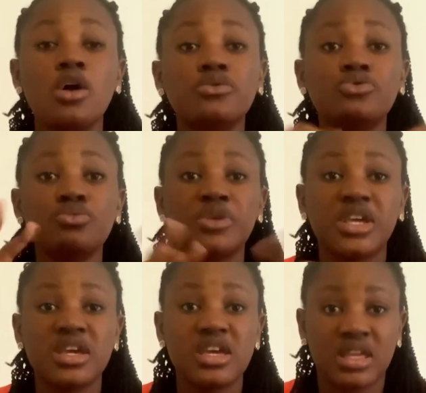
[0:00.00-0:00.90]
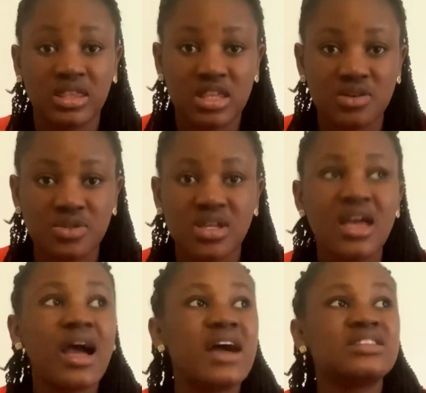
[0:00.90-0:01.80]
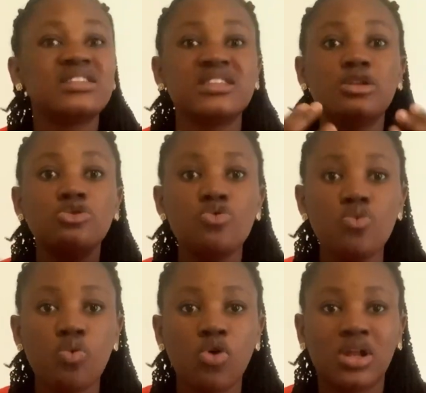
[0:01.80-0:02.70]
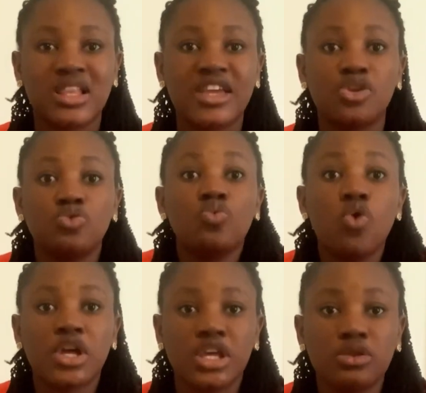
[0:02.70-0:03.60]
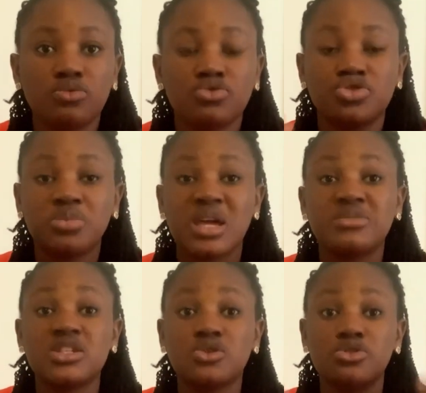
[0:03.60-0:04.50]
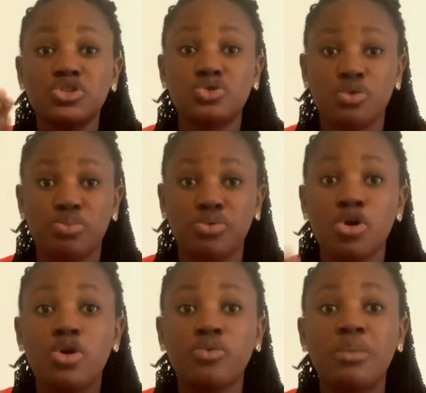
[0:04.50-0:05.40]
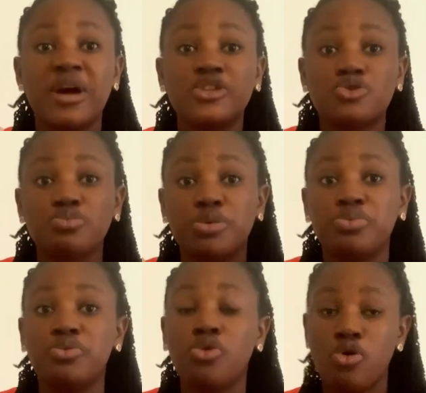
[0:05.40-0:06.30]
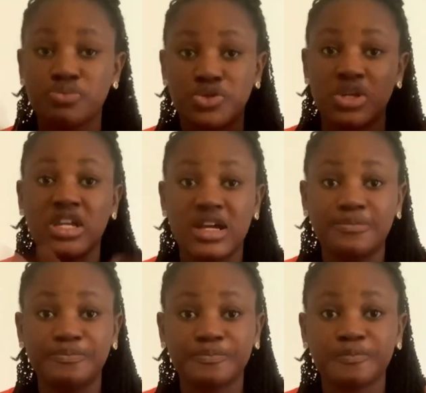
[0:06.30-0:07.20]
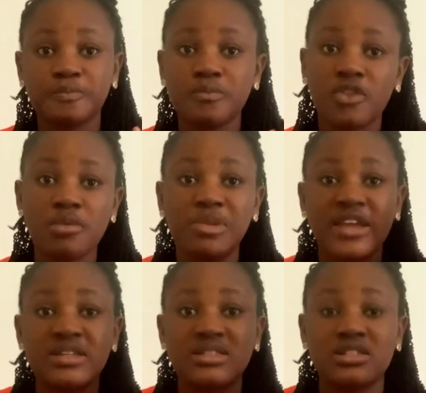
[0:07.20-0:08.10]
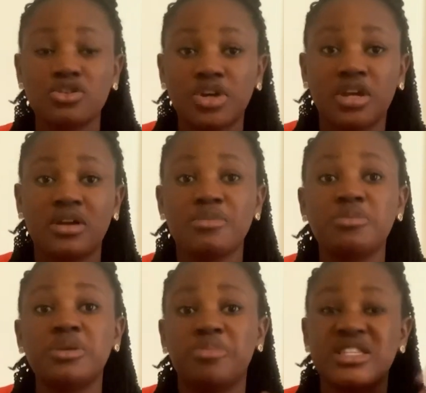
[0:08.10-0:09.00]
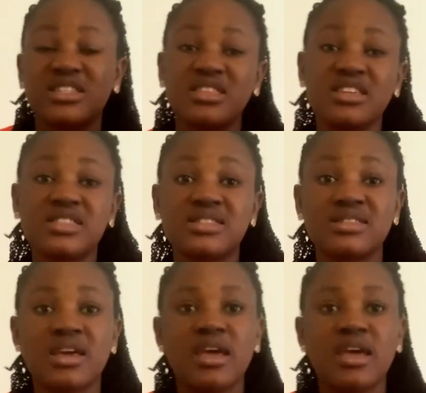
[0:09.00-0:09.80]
dome care entails, and it's a lone work, like you work alone. Sometimes there's always double, whereby two people come together, maybe like a senior carer, maybe the person needs